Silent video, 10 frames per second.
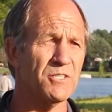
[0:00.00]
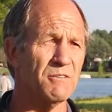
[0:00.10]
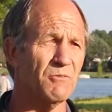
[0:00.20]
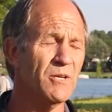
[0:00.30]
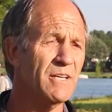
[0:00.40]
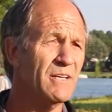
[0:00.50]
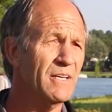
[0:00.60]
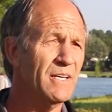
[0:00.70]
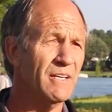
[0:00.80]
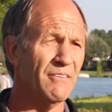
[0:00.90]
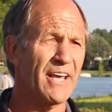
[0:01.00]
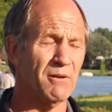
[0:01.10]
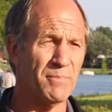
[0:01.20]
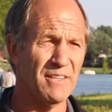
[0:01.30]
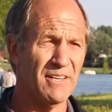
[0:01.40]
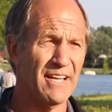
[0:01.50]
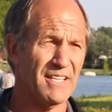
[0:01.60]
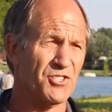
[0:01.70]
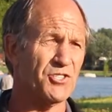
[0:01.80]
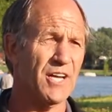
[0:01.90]
So, you know, that'll be the
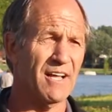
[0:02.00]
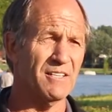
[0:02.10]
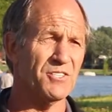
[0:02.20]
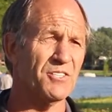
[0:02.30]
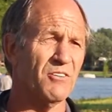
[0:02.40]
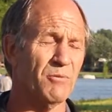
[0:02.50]
next challenge and